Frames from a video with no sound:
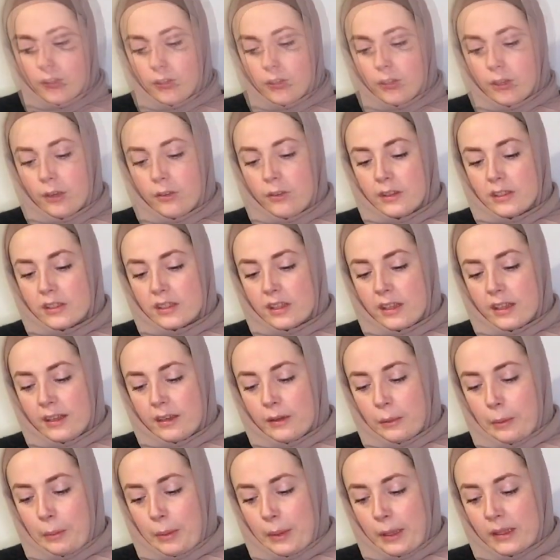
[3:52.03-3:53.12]
There's
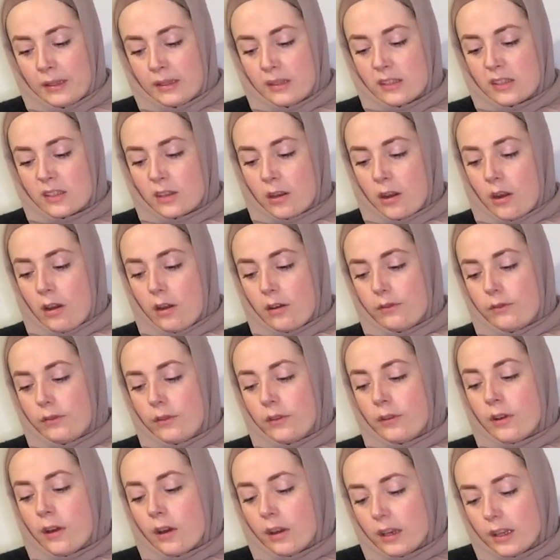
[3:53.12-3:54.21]
little bits of
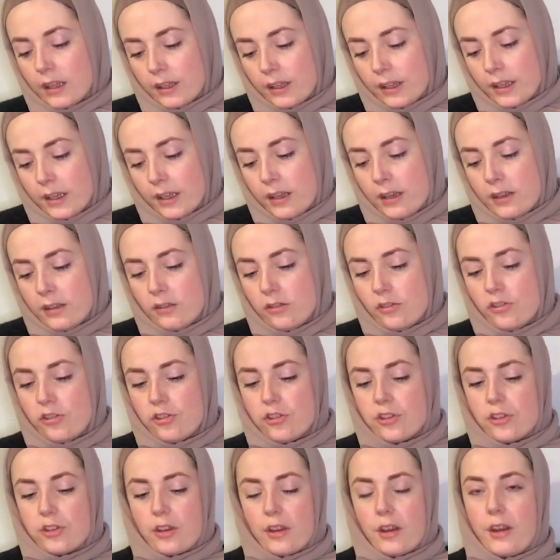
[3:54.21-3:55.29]

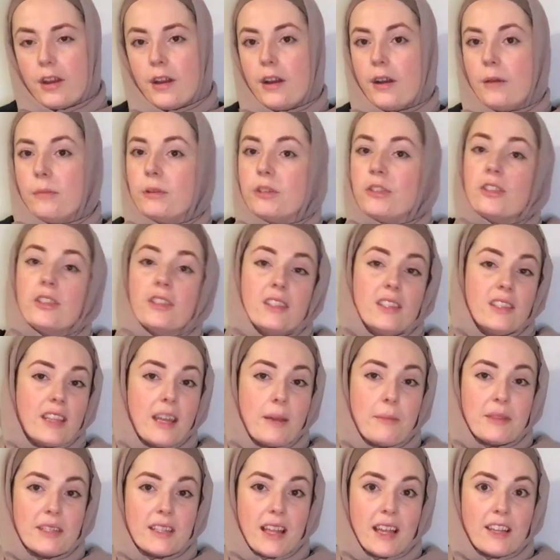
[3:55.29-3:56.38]
knowledge, which is the
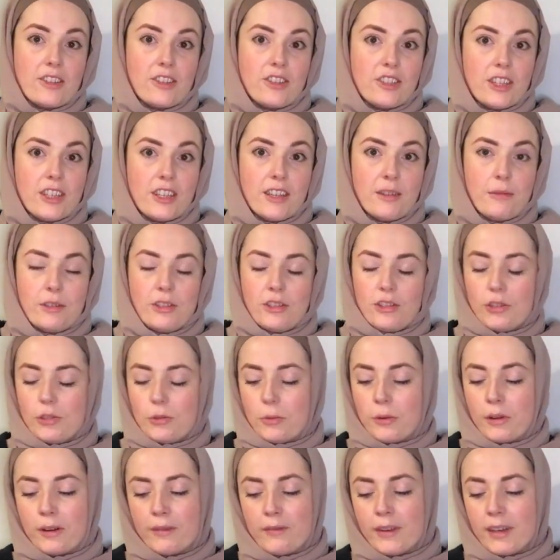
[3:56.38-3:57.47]
same as last year, which is
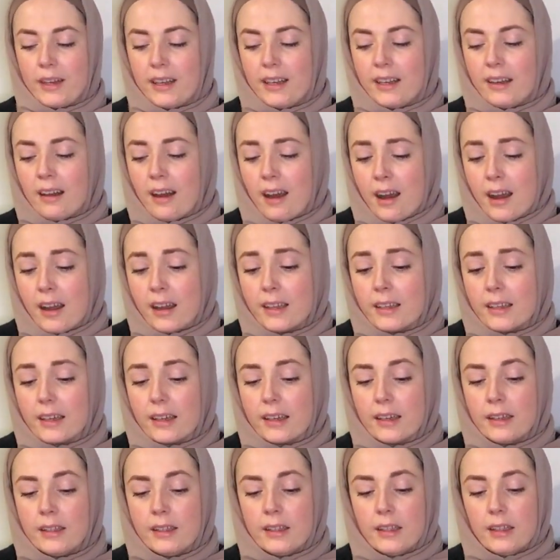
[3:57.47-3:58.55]
what I really like.
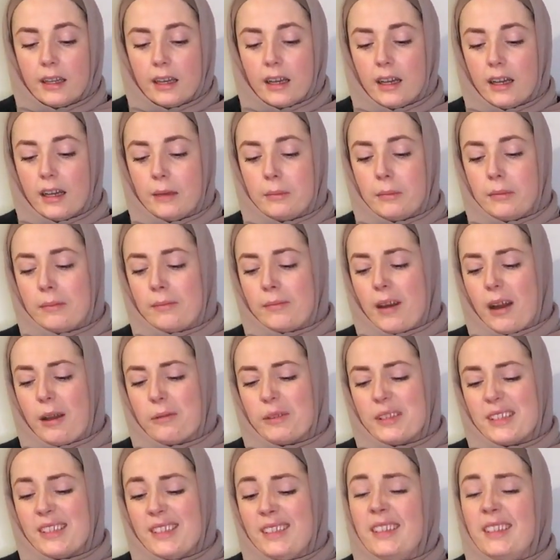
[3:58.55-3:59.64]
I was